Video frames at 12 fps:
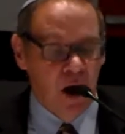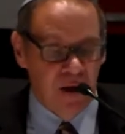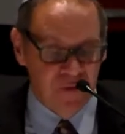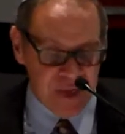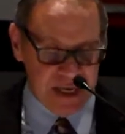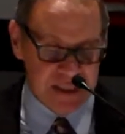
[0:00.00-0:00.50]

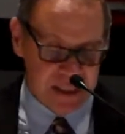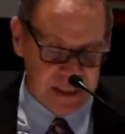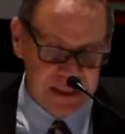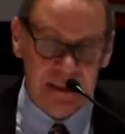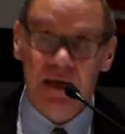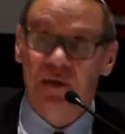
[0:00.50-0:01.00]
Of these, it
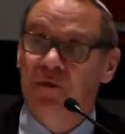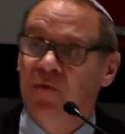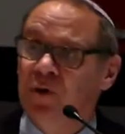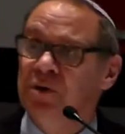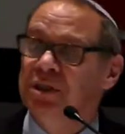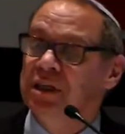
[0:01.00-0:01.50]
is said, the
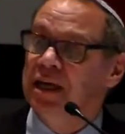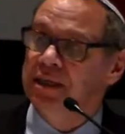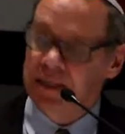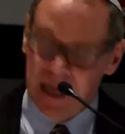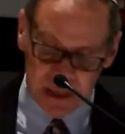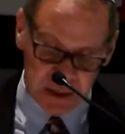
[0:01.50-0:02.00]
verse in
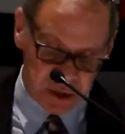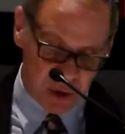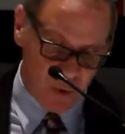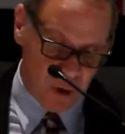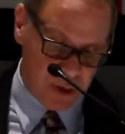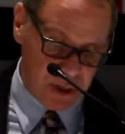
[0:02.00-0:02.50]
Isaiah is
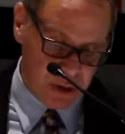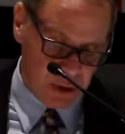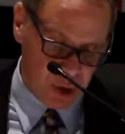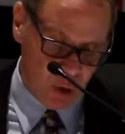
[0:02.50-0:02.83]
quoted,